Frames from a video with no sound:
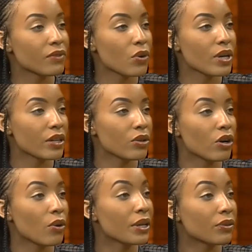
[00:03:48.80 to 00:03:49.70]
knowing that you're
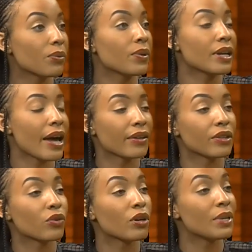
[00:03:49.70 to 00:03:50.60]
going through with an act
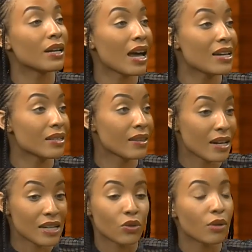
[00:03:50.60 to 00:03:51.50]
that, criminalized,
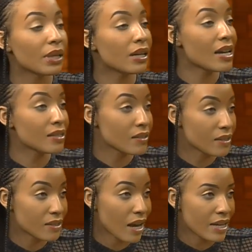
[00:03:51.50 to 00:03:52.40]
that is criminalized in
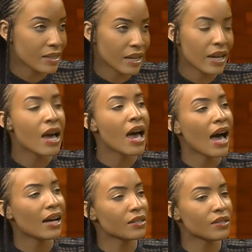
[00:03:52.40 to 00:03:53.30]
society
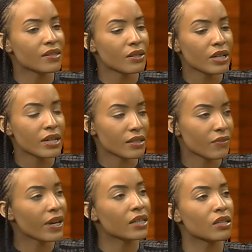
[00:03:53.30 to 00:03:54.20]
has a serious
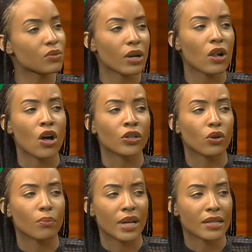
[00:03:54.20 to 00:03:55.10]
effect as well on
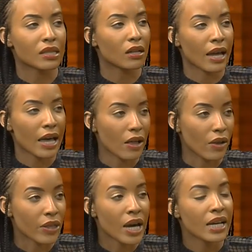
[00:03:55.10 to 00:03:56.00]
your mental
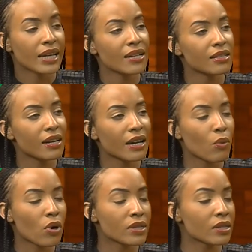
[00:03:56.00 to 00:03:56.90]
health. Yesterday
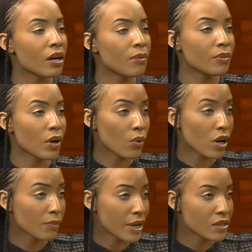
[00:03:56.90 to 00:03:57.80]
was um,
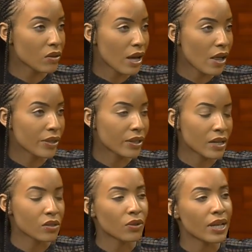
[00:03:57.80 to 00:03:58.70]
World Mental Health Day,
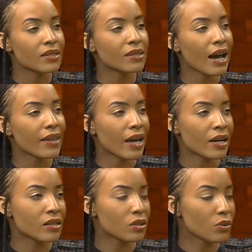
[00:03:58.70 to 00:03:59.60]
True. So let's tie that
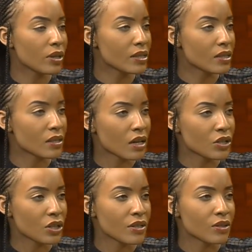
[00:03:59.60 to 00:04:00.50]
into this
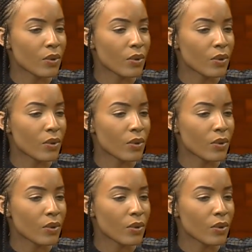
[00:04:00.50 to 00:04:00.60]
discussion as